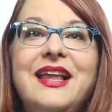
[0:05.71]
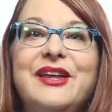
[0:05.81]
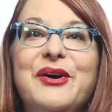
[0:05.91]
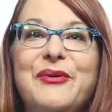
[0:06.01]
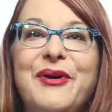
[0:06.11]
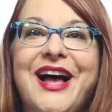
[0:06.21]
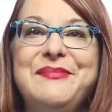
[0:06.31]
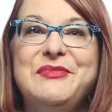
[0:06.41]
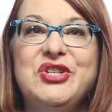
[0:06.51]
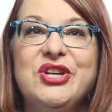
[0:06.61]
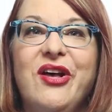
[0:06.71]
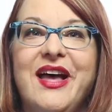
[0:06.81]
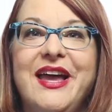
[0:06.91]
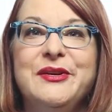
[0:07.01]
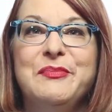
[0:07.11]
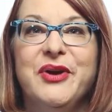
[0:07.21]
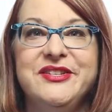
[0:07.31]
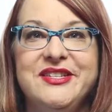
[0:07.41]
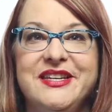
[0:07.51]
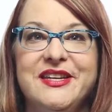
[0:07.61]
Hello, I'm Michele Hyde,
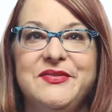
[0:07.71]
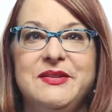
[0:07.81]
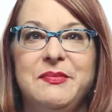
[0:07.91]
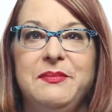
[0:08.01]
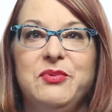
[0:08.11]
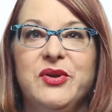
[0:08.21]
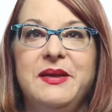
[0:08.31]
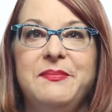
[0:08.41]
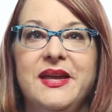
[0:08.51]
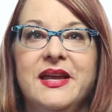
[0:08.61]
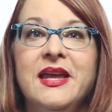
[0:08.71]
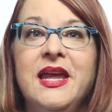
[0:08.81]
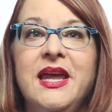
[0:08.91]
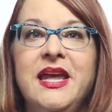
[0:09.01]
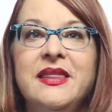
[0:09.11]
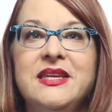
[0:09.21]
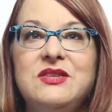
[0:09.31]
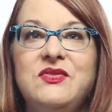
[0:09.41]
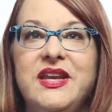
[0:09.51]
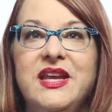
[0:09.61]
President of Simply Bookkeeping. In
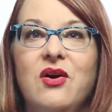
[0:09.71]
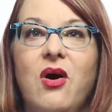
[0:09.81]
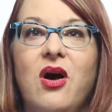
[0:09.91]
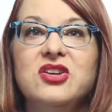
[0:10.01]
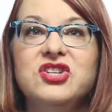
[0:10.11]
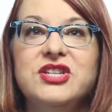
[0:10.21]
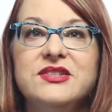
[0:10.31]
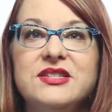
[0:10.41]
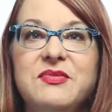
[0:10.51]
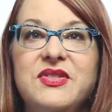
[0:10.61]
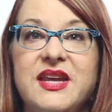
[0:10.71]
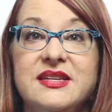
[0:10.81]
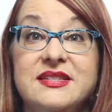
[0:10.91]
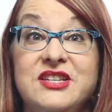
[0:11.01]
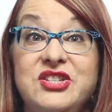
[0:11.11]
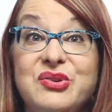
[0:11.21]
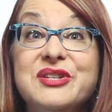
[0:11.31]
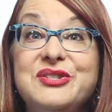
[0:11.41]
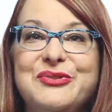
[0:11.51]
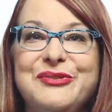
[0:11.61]
this video, I'll share some things that you
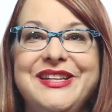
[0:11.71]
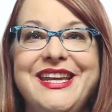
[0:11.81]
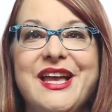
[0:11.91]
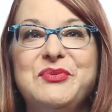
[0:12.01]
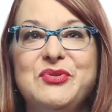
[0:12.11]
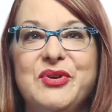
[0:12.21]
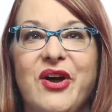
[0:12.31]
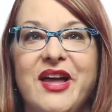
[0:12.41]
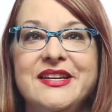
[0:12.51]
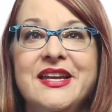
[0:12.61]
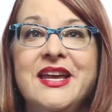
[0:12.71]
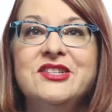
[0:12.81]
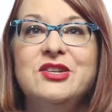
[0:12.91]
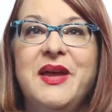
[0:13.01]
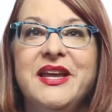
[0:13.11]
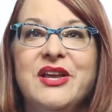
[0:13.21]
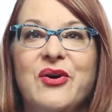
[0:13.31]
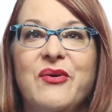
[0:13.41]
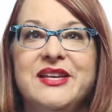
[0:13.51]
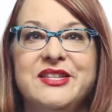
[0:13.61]
can do leading up to an audit to make it
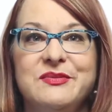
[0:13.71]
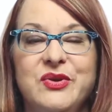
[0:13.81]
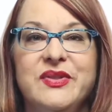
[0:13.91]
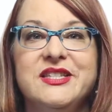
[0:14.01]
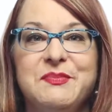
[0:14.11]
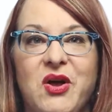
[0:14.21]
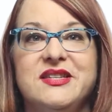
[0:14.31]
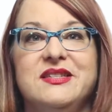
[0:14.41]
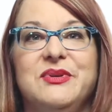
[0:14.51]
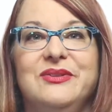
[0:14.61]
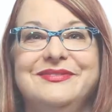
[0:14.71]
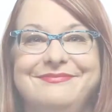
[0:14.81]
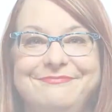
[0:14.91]
go as smooth as possible.